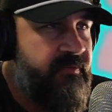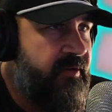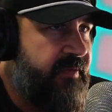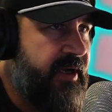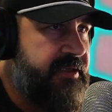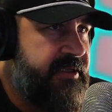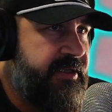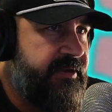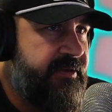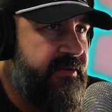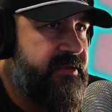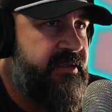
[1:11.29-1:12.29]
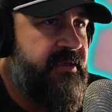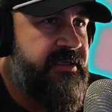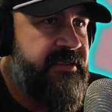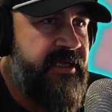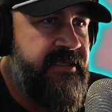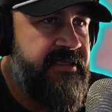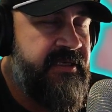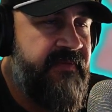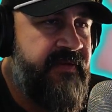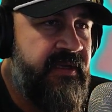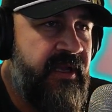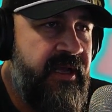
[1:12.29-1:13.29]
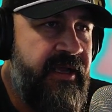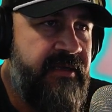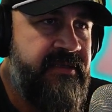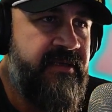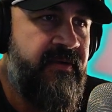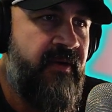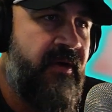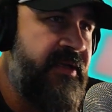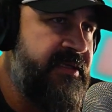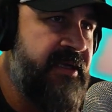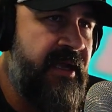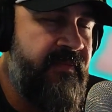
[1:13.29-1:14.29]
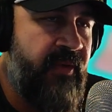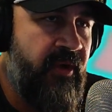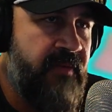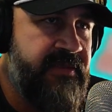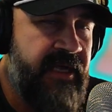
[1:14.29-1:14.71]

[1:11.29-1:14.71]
we're about to use is sensitive to light. So all these light bulbs